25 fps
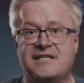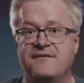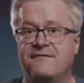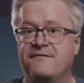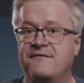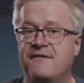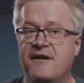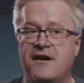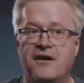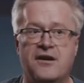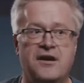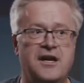It's a
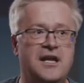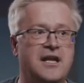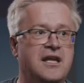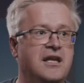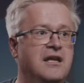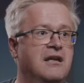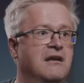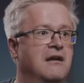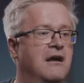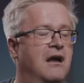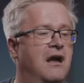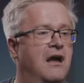
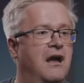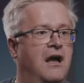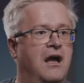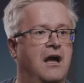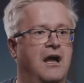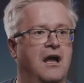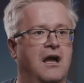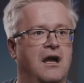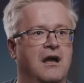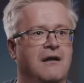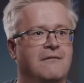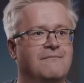very
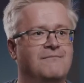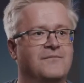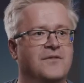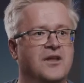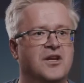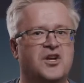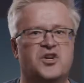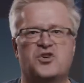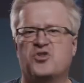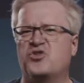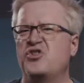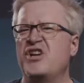um,
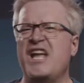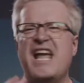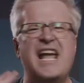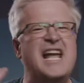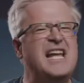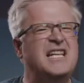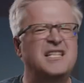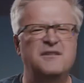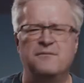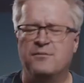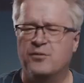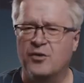
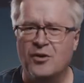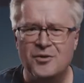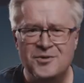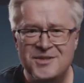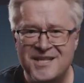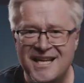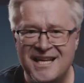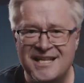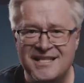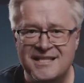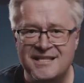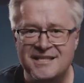creative
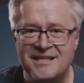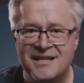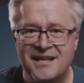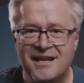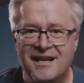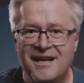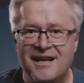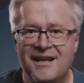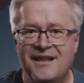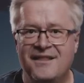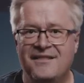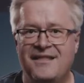process
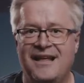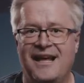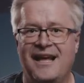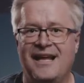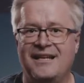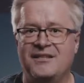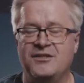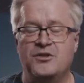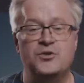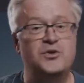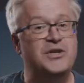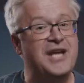
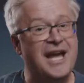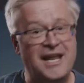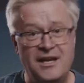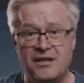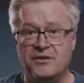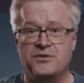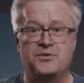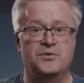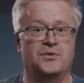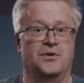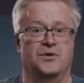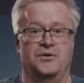that you
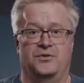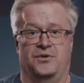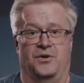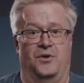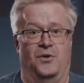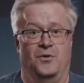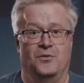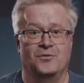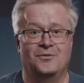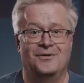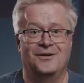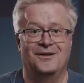cannot do on your
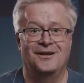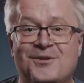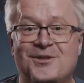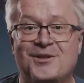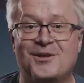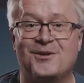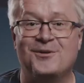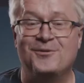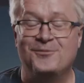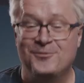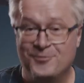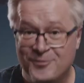own.
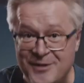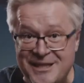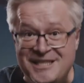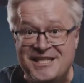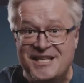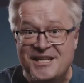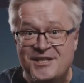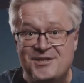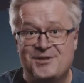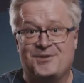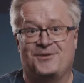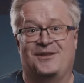So we
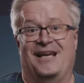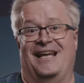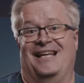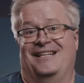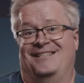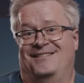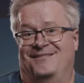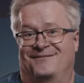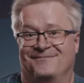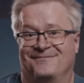teach you that.